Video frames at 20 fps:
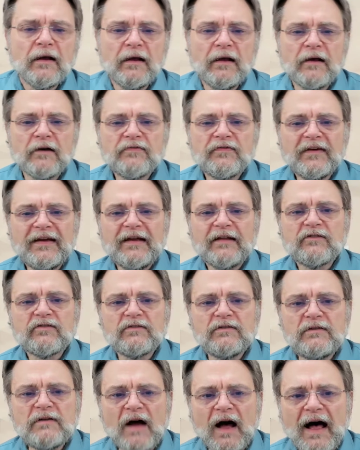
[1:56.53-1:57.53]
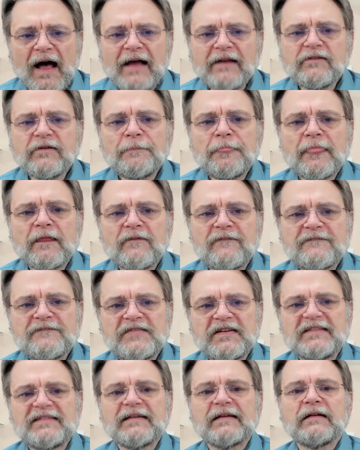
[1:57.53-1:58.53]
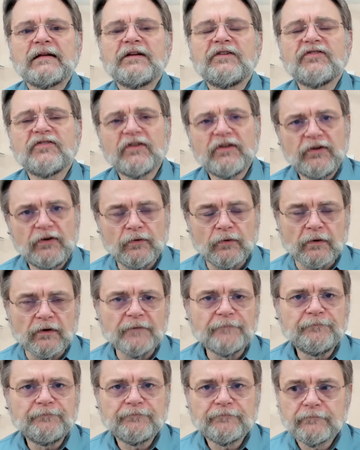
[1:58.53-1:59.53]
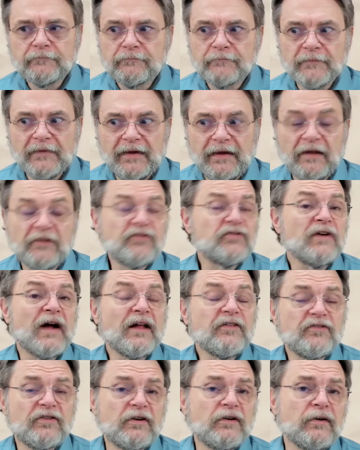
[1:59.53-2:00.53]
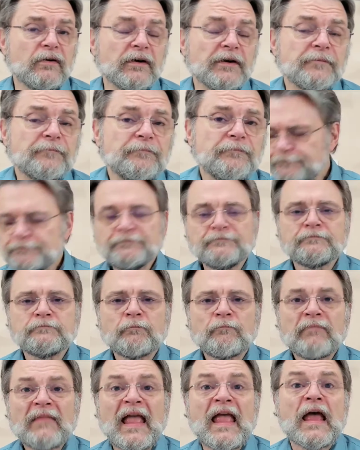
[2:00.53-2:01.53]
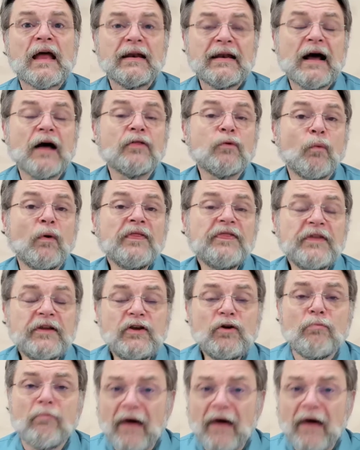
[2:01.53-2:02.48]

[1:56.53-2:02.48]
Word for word: If it's not physically secure, it's not secure. Now, the one thing you